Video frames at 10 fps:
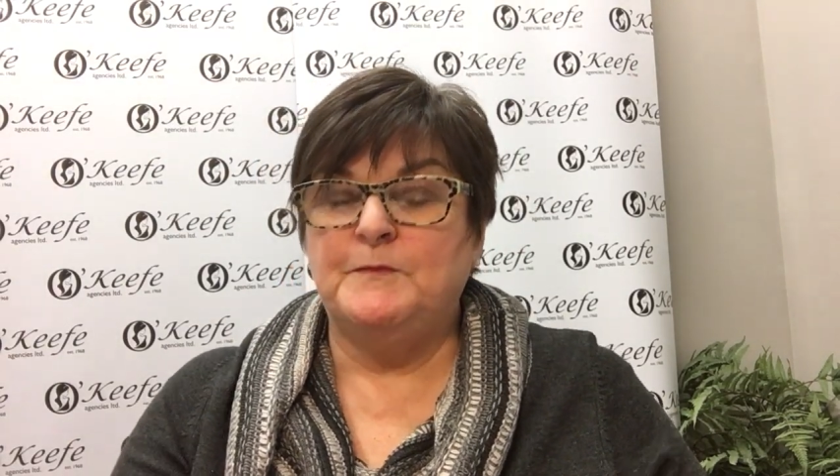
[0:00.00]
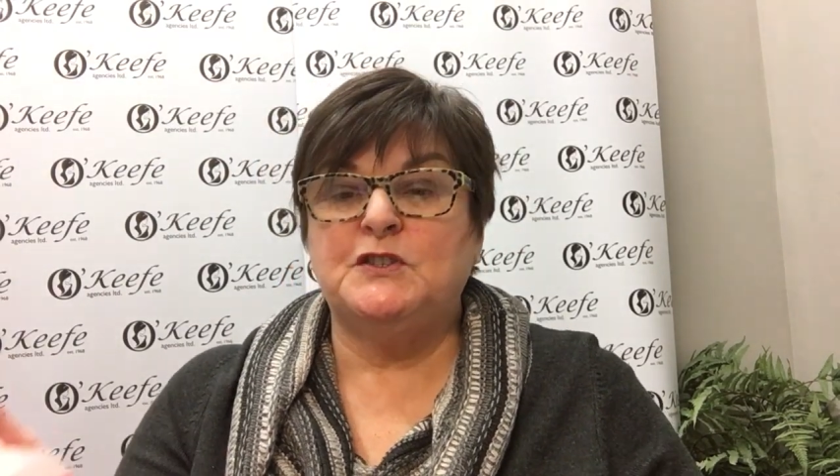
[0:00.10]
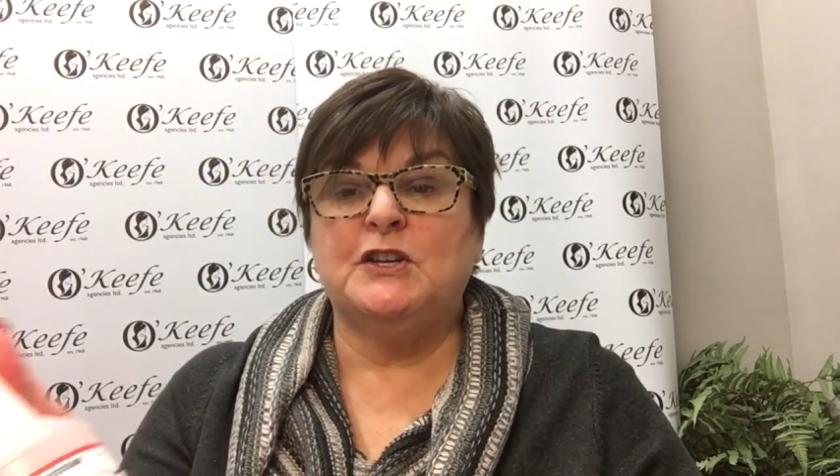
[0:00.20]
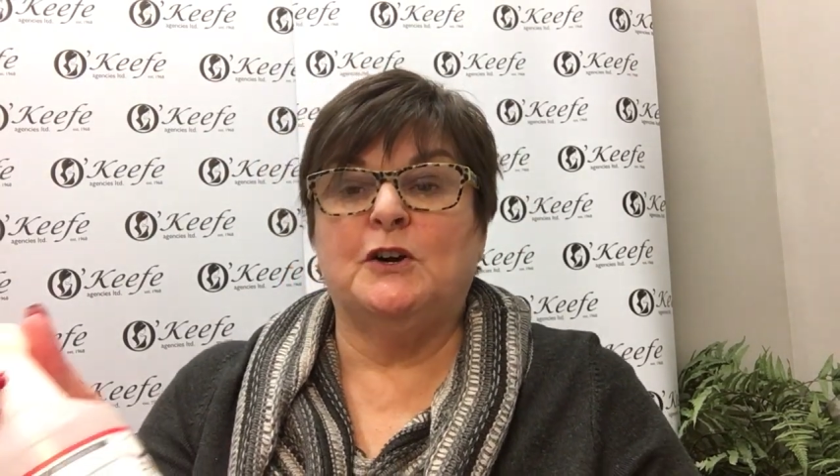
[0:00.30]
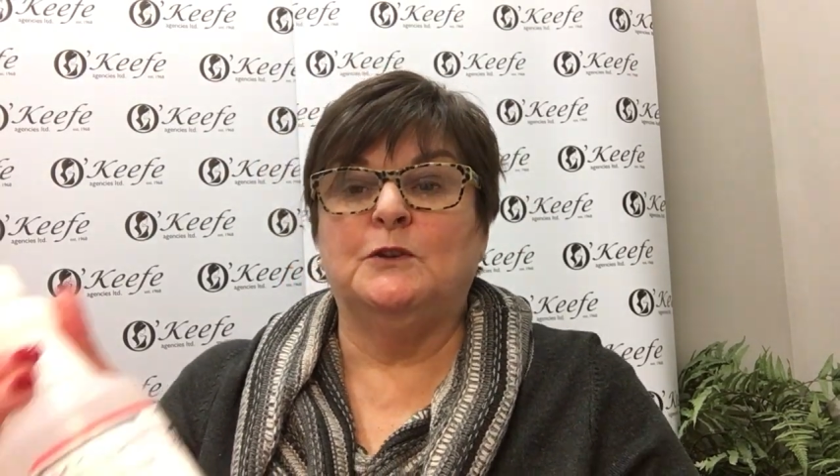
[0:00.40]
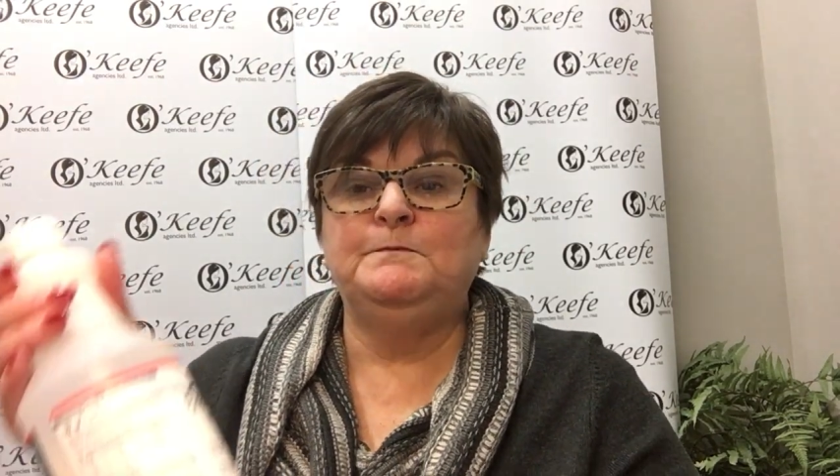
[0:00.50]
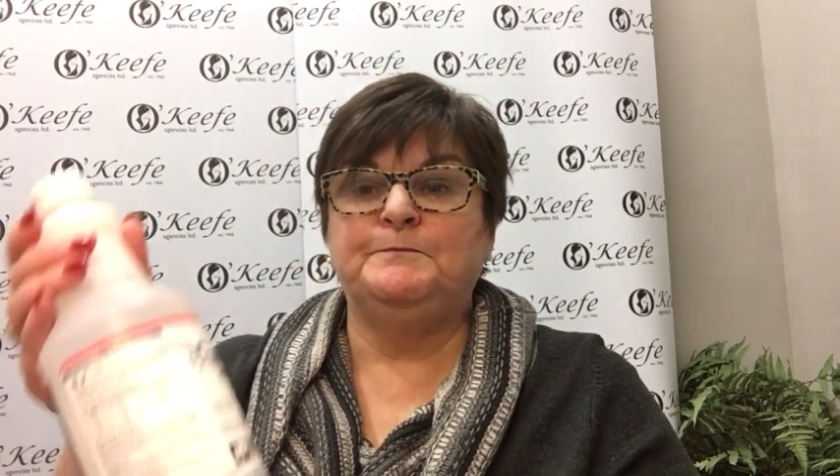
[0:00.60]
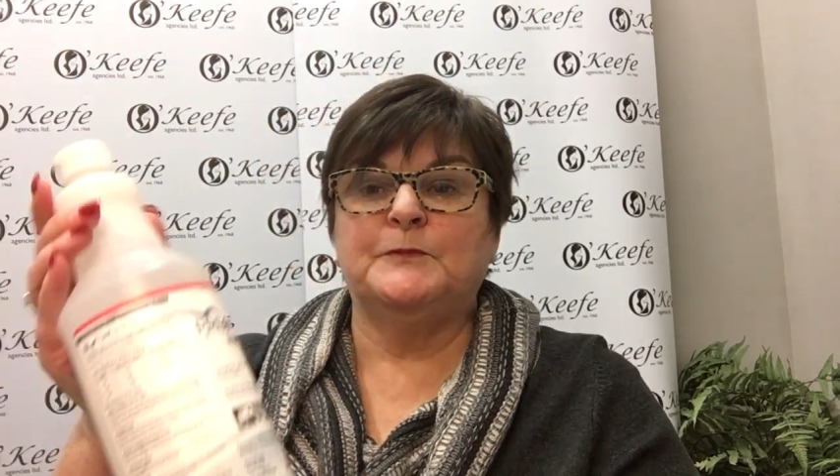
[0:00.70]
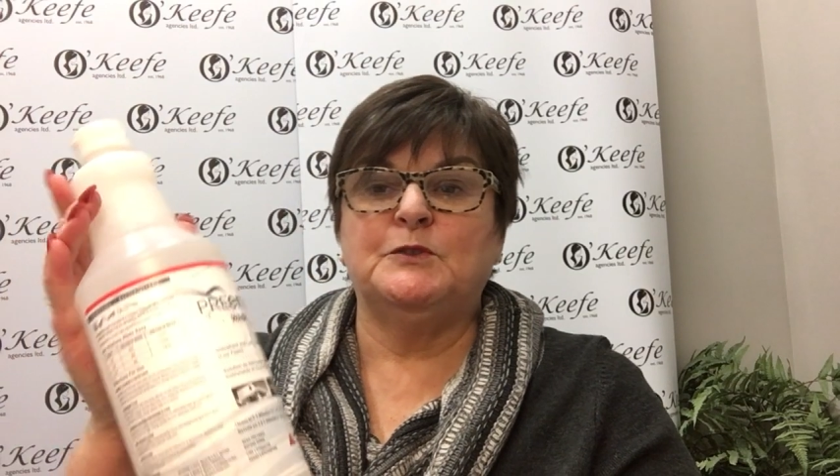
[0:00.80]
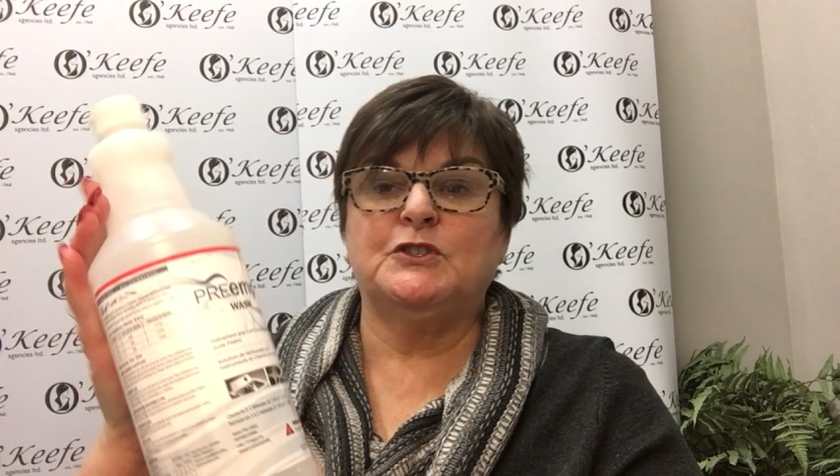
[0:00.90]
So
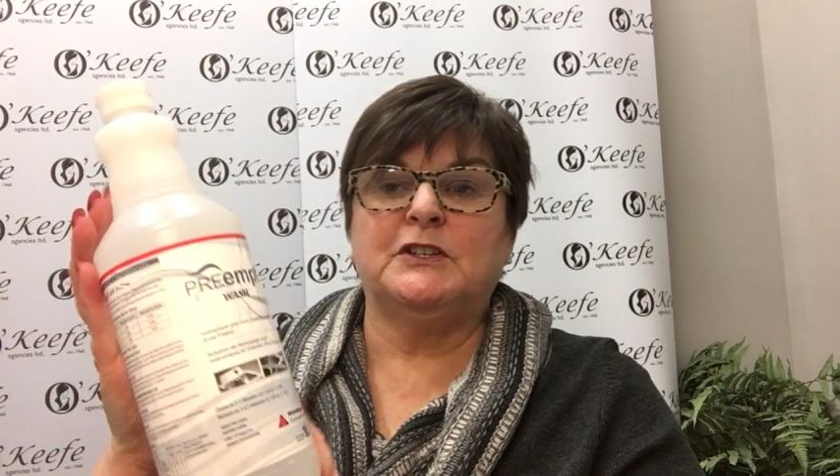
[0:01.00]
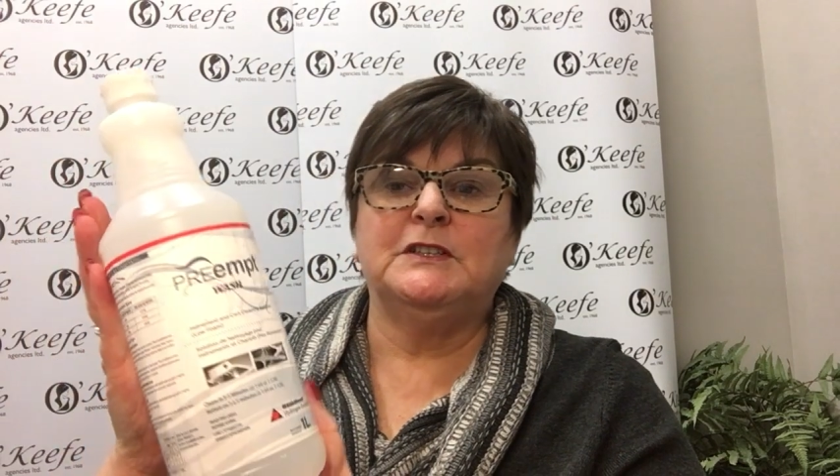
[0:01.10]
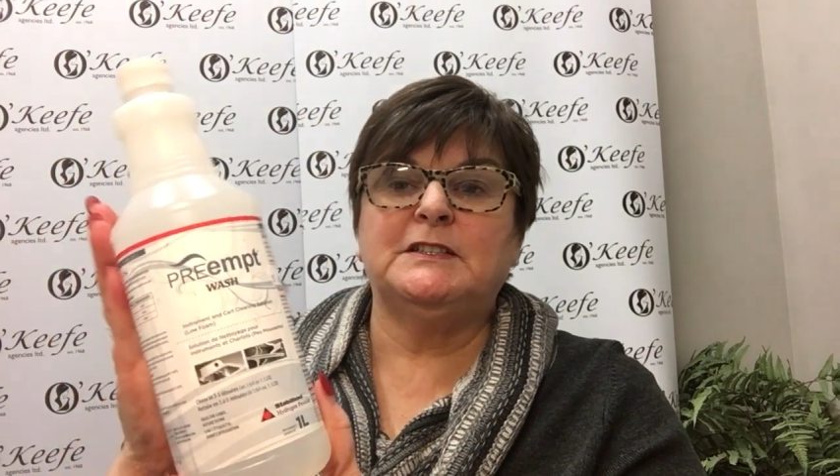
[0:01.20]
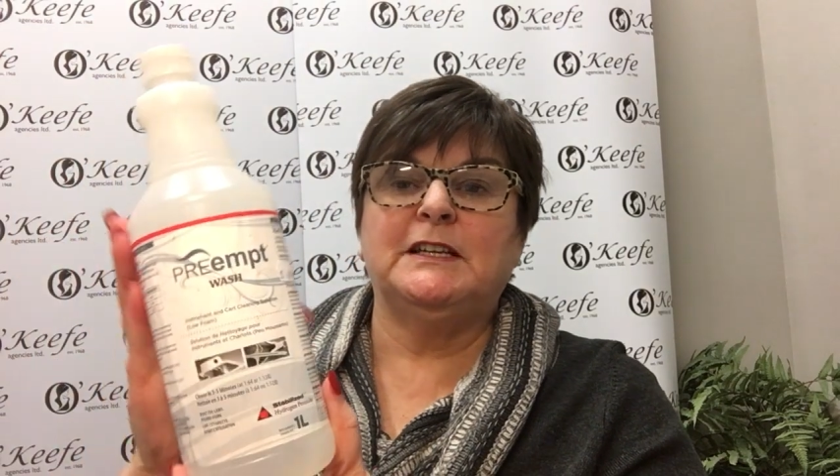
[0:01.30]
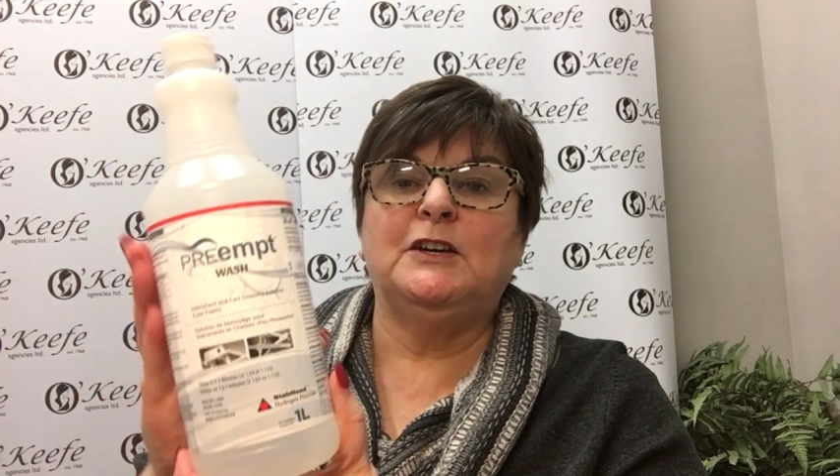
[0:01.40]
I'm just going to see,